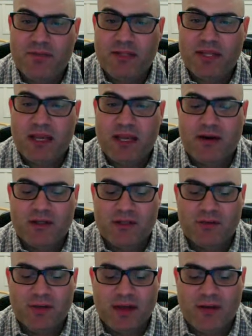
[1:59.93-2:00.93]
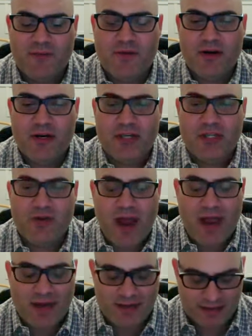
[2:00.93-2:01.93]
but they can also become very
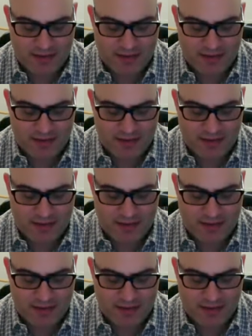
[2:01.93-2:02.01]
distracting.